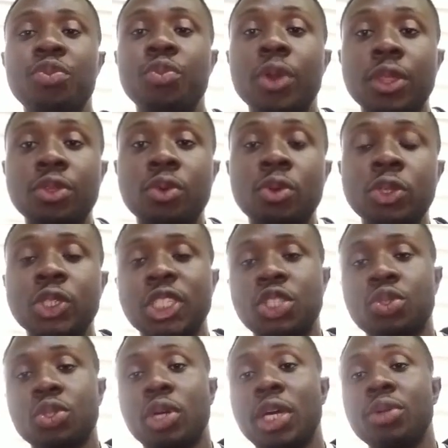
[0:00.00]
and with Coach
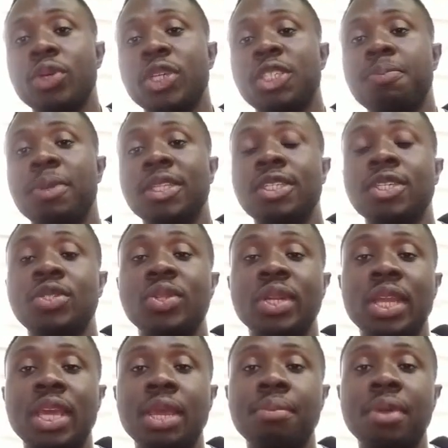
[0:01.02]
Otuado expected
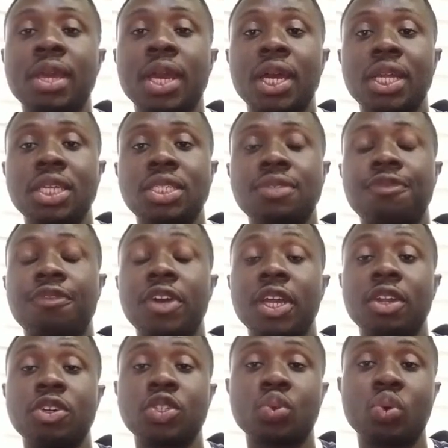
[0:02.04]
to name Ghana's
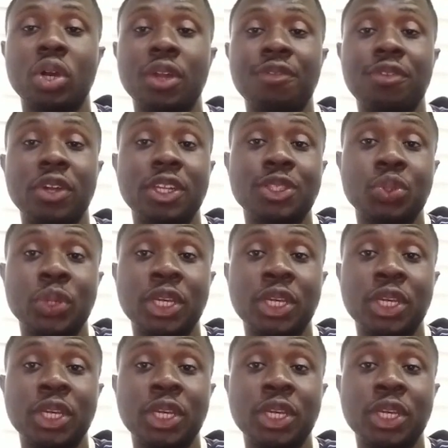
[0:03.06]
final squad for the